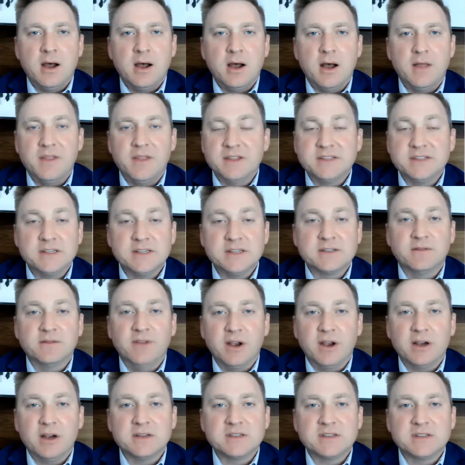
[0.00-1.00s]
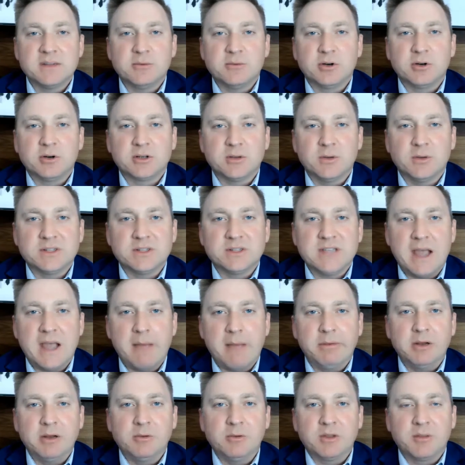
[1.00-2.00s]
This is very similar to what's
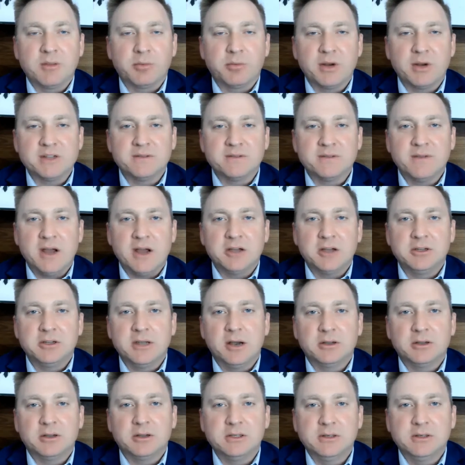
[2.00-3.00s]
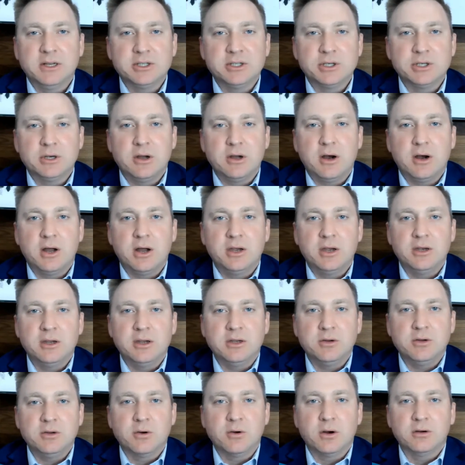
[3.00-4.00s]
happening with the present value calculation on
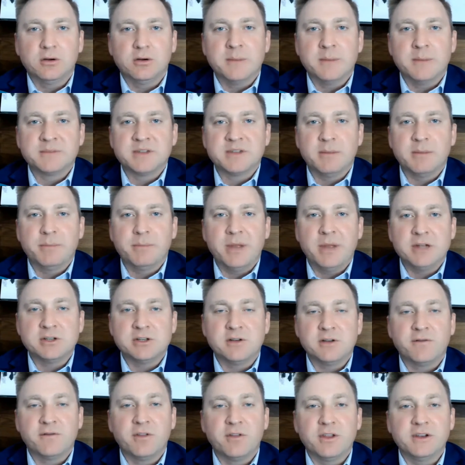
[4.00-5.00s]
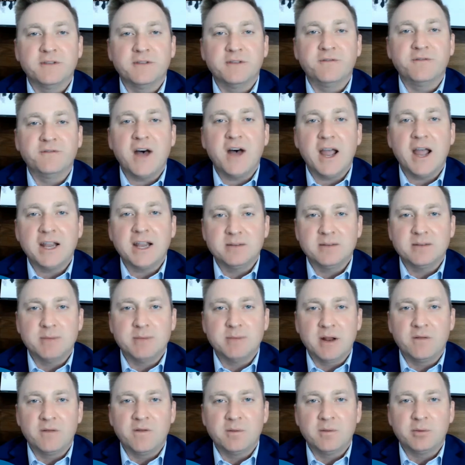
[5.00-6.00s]
your lump sum pension for the defined
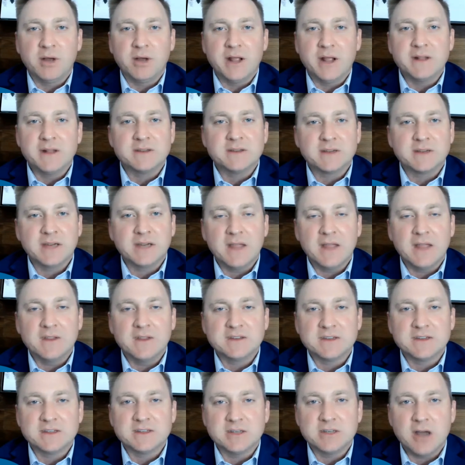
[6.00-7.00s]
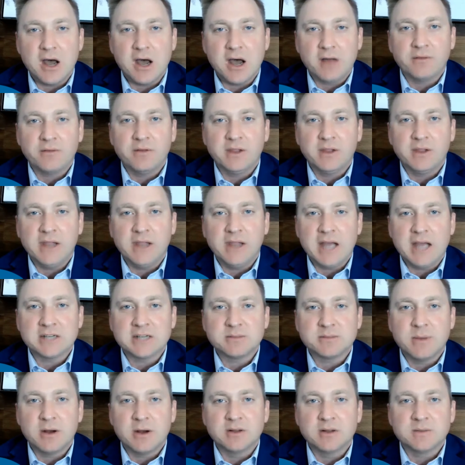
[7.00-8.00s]
benefit plans. Again, this is not for the
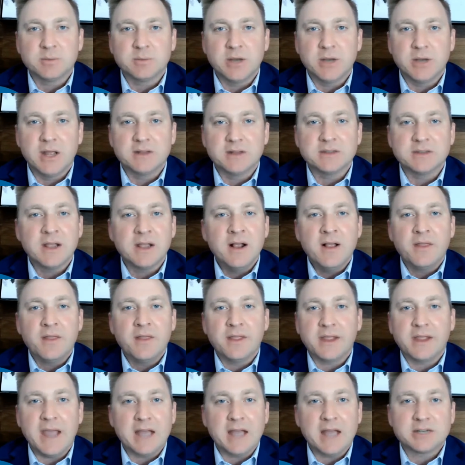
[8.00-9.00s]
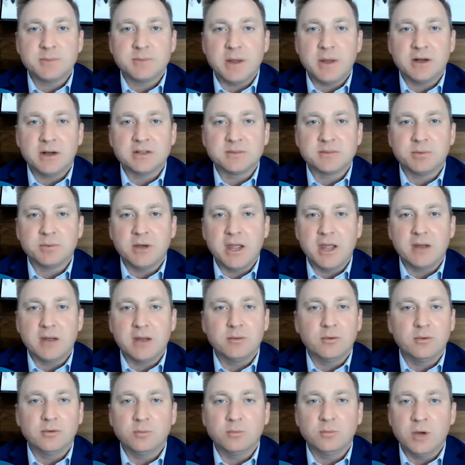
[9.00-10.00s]
cash balance plans. The cash balance plan,
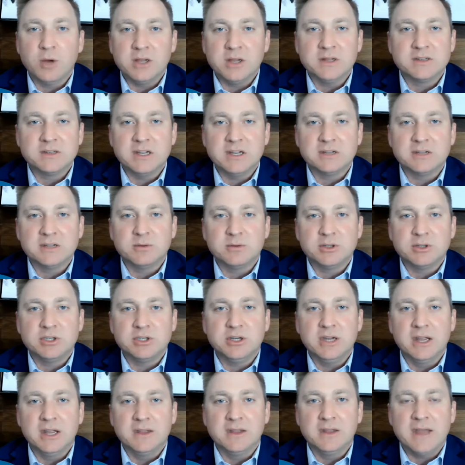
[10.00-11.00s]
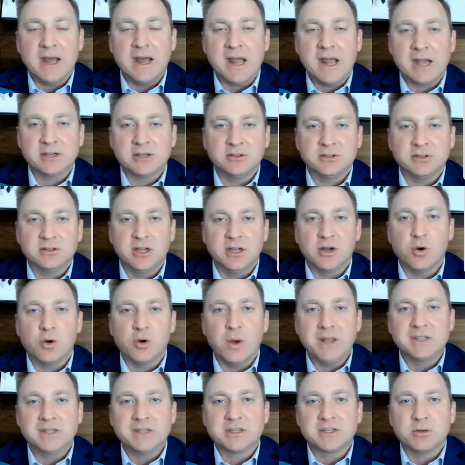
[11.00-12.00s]
what you see is what you get. That actually
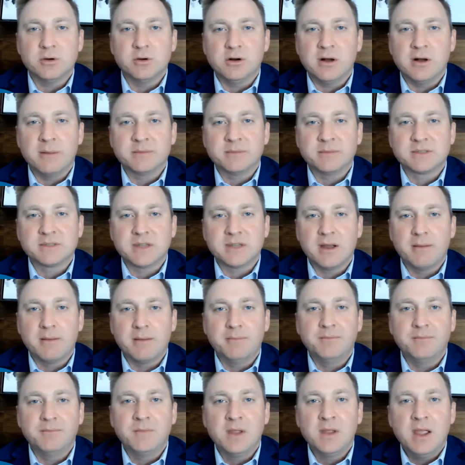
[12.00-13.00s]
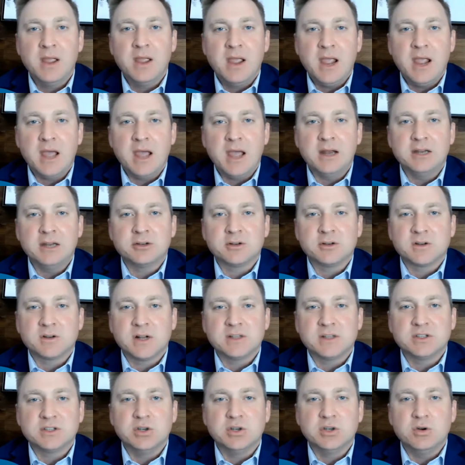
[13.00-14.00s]
equates to a lump sum, and interest
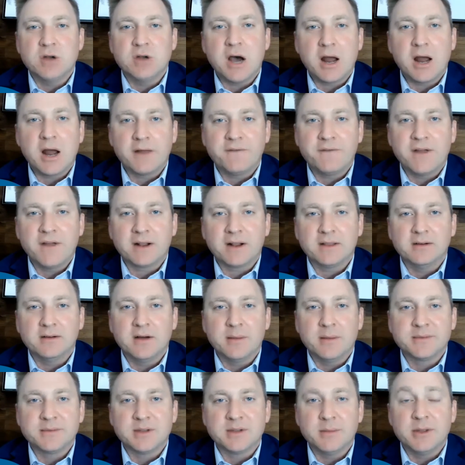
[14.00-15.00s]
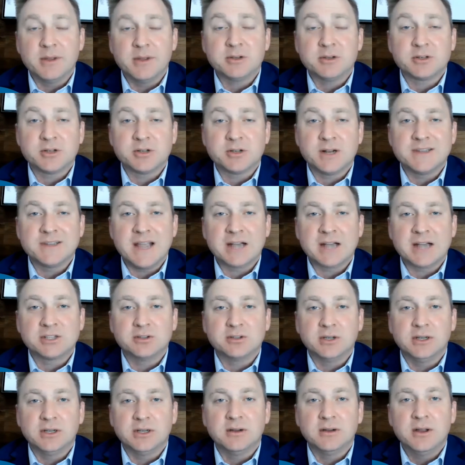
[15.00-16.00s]
rates do not affect the lump sum. Interest rates
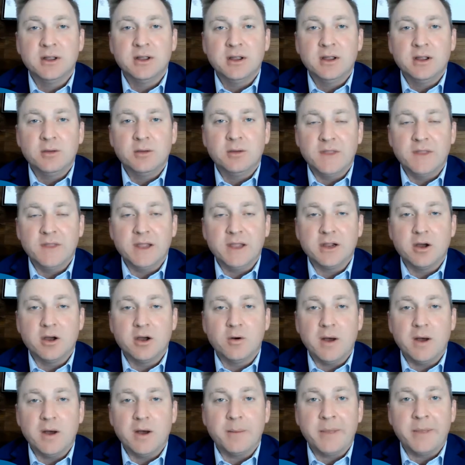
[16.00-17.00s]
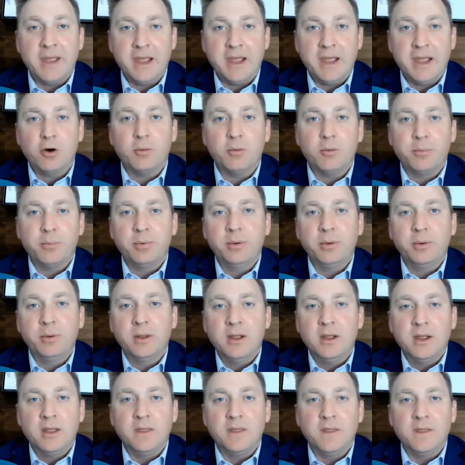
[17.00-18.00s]
actually, when they go up, help
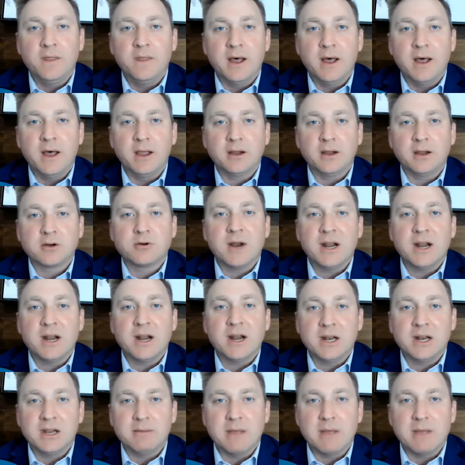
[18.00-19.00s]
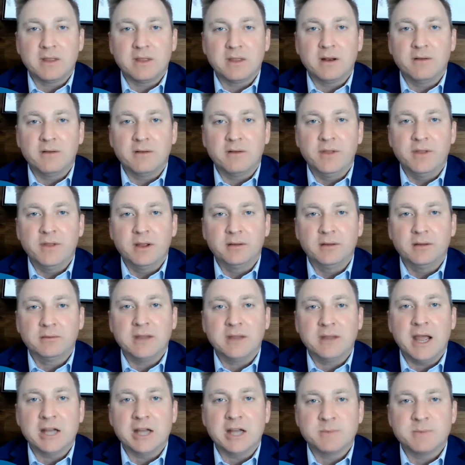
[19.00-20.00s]
the crediting method of the
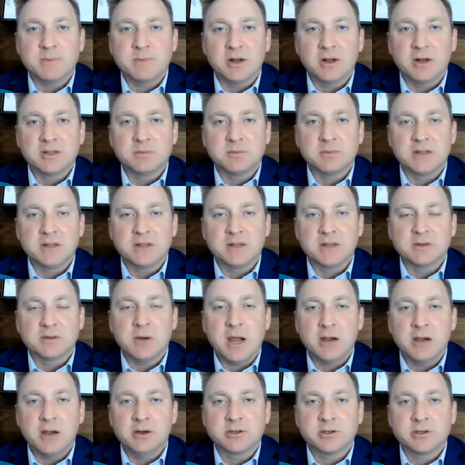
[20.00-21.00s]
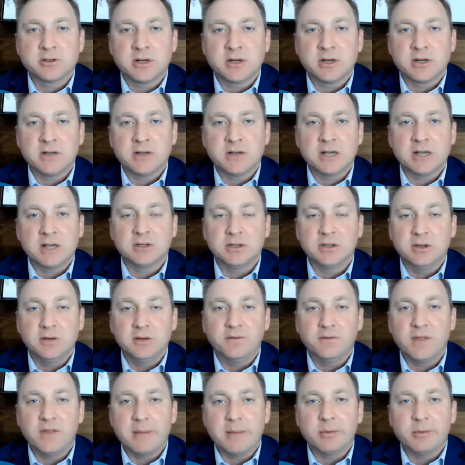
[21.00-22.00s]
cash balance plan. So higher interest rates are actually
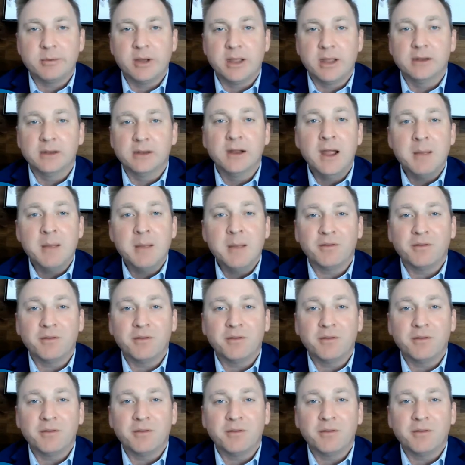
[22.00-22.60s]
good for that plan.